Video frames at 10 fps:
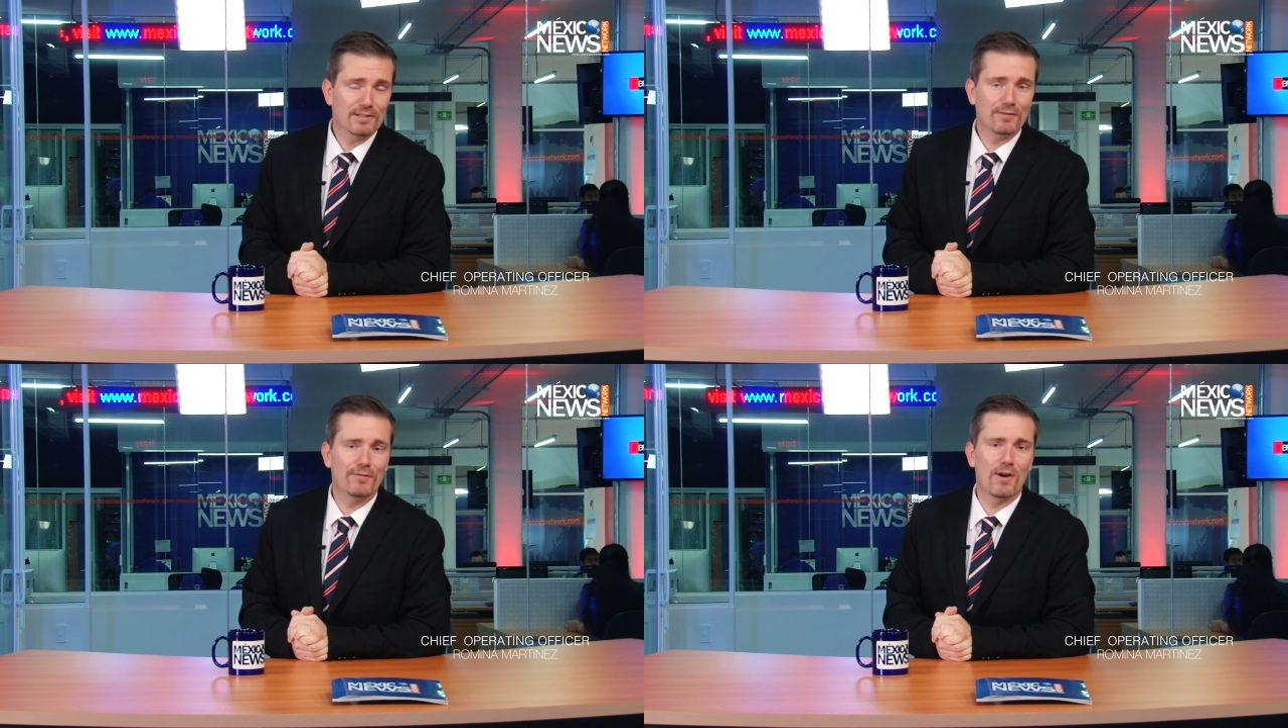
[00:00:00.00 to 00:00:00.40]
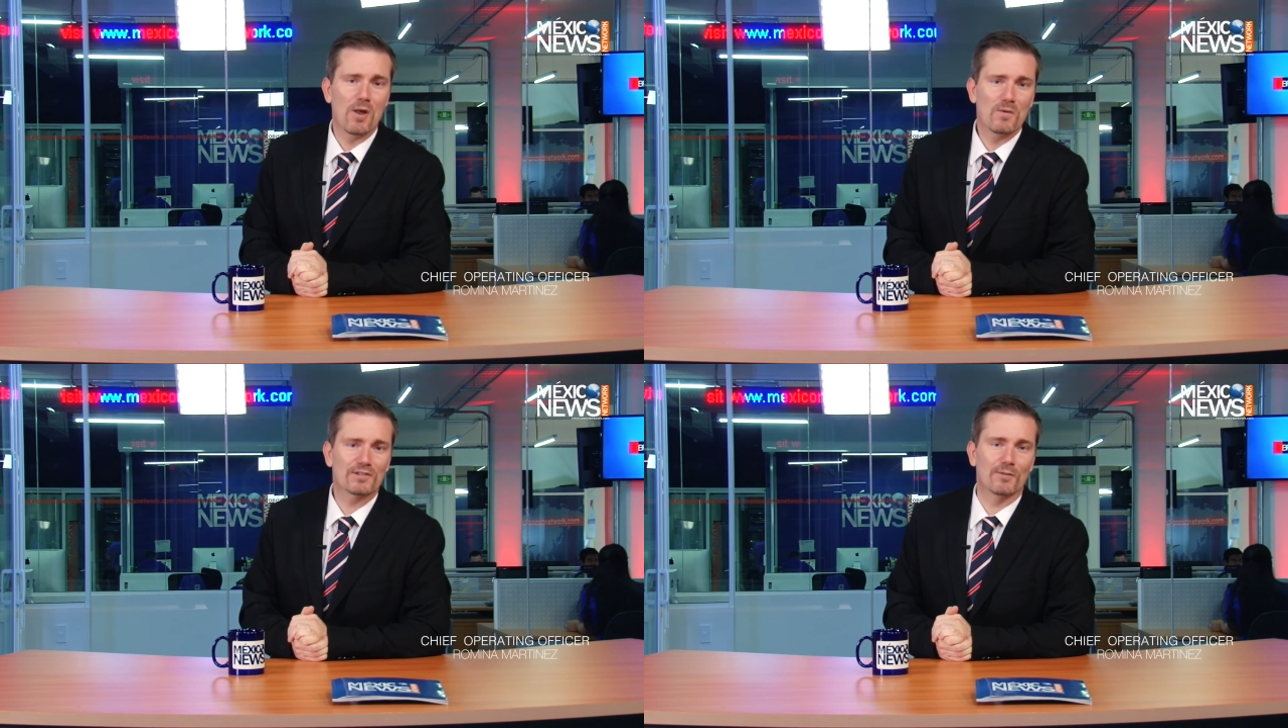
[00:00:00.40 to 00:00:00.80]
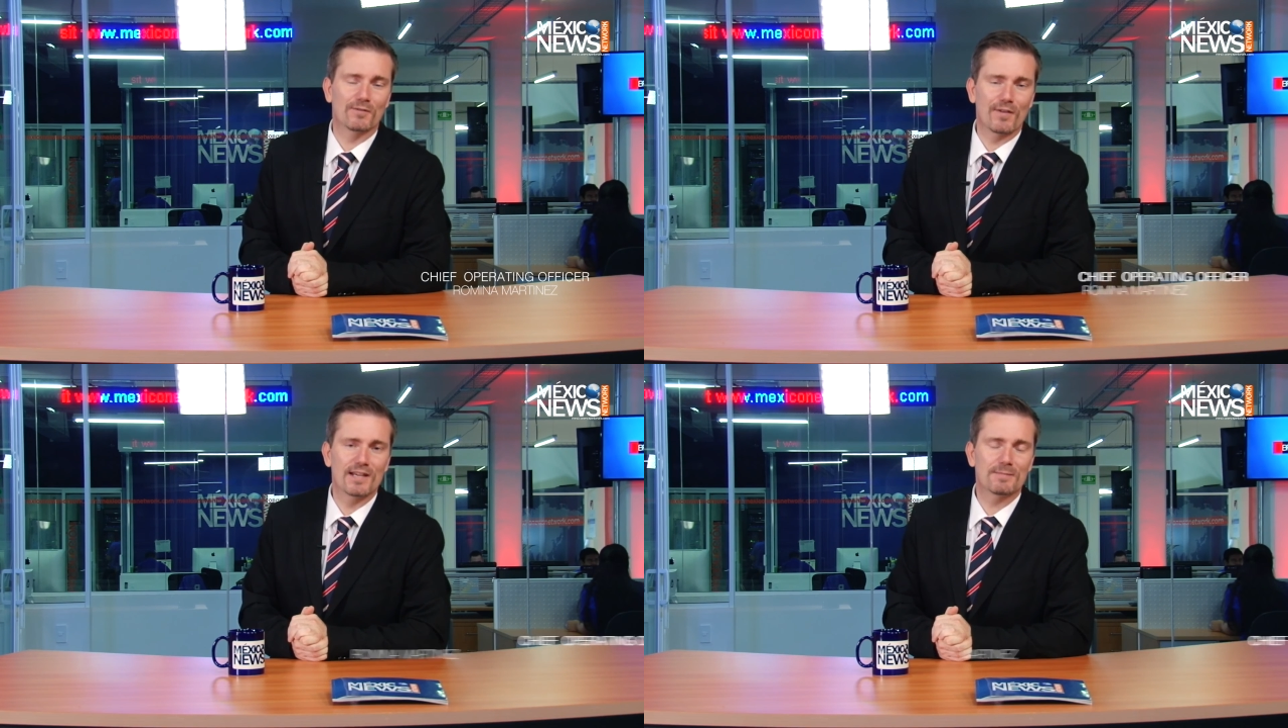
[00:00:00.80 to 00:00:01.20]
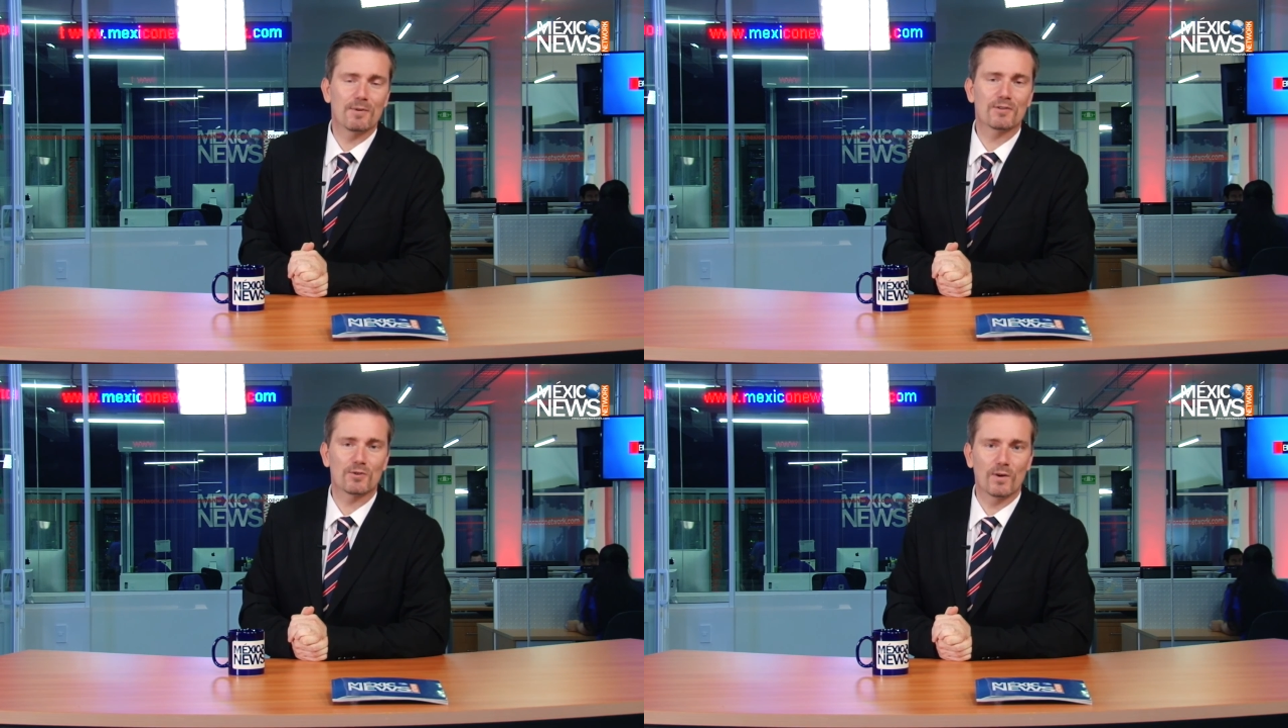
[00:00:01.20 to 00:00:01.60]
to follow us on
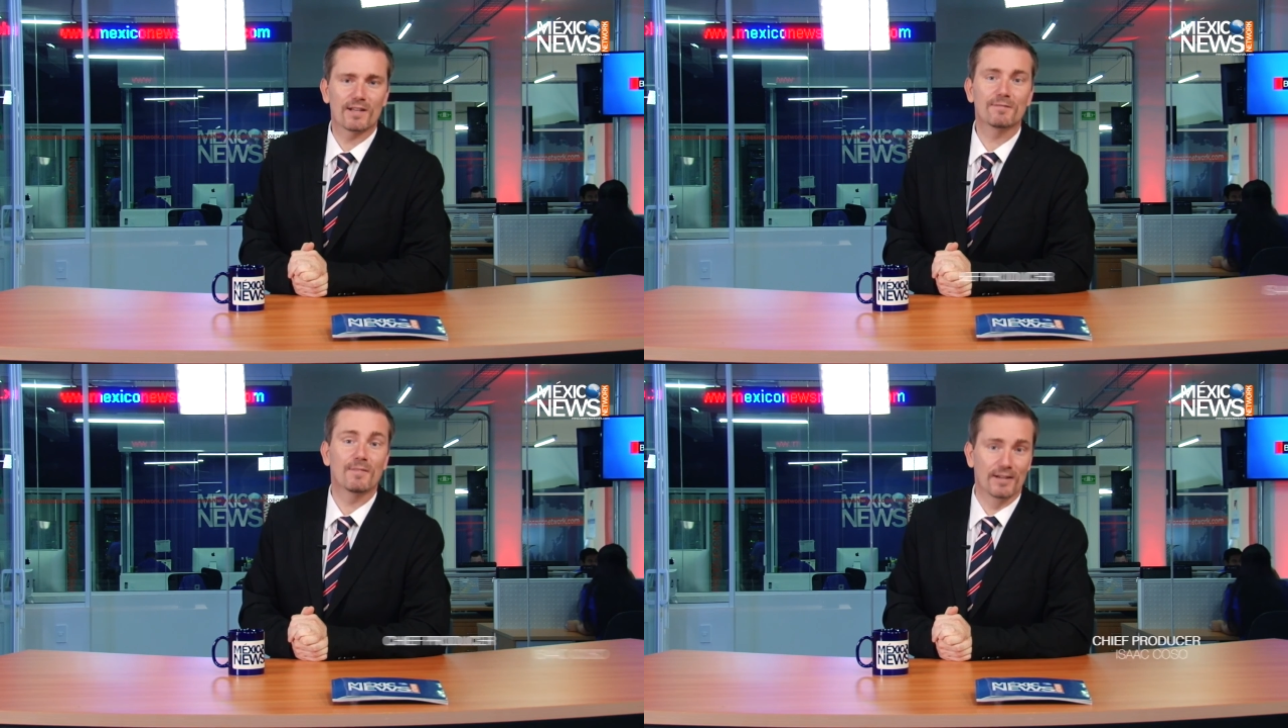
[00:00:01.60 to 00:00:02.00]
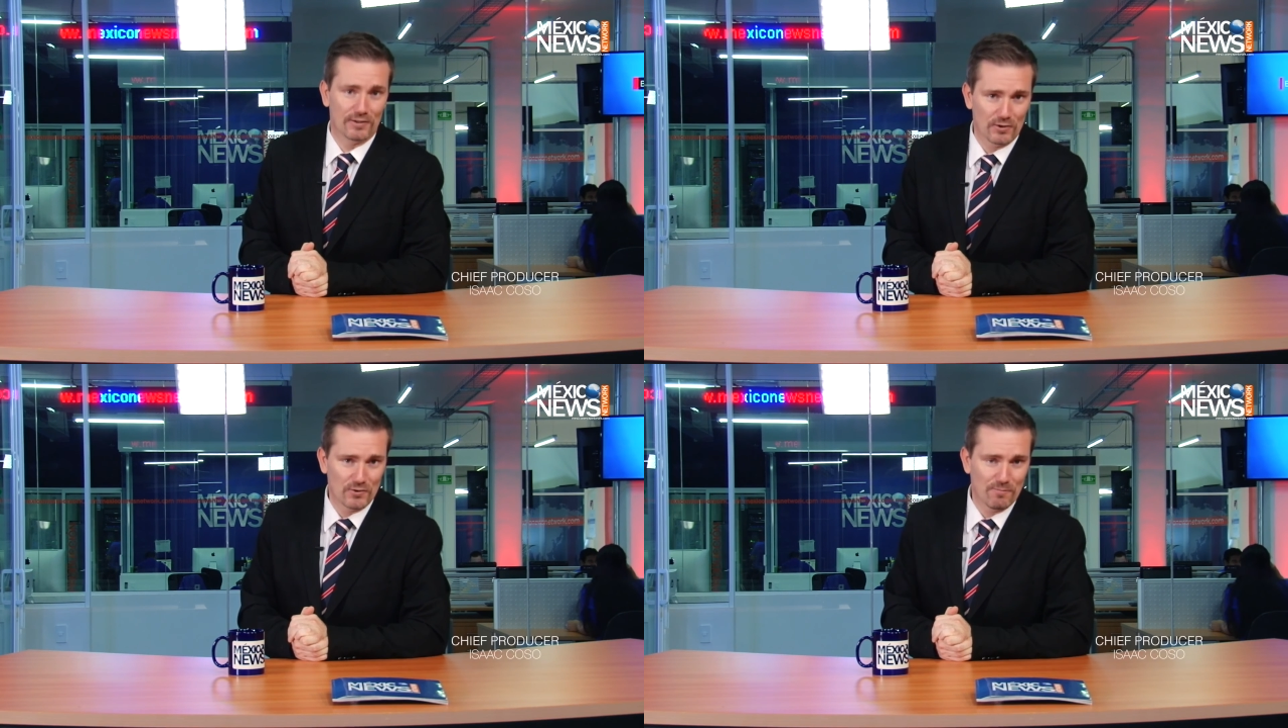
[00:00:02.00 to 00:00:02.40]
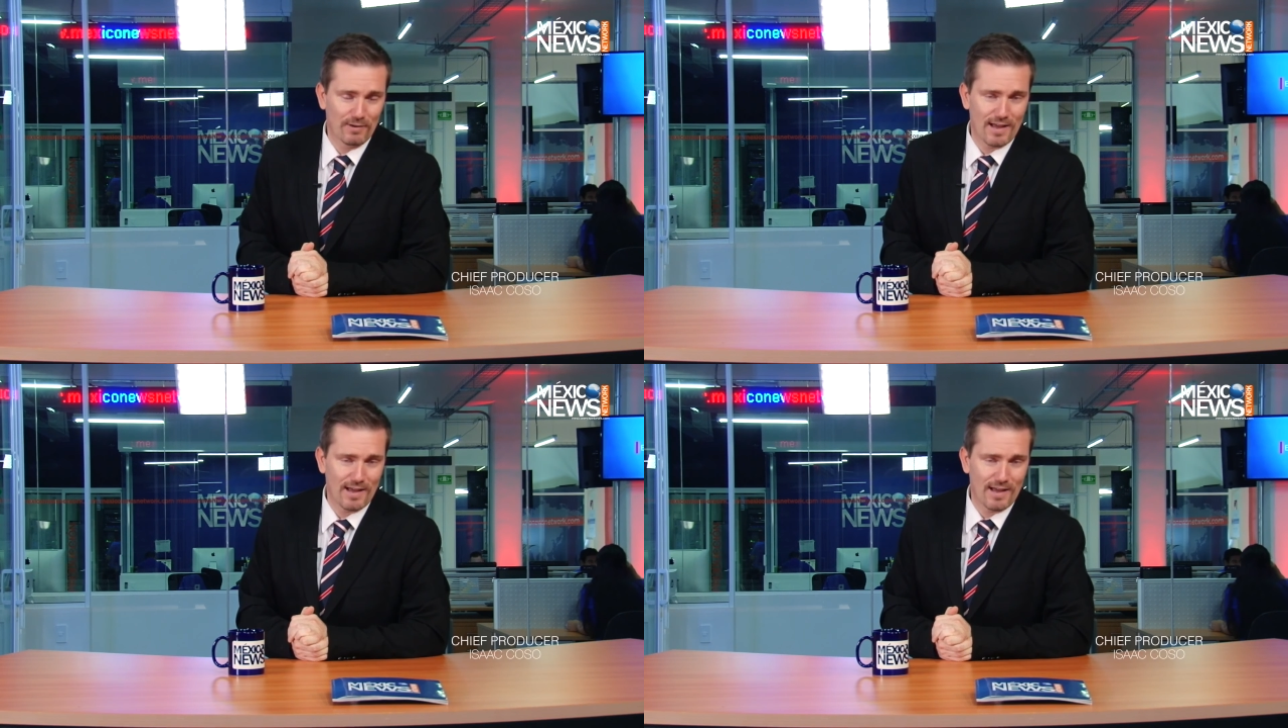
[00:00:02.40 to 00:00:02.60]
Facebook, Twitter, and Google+.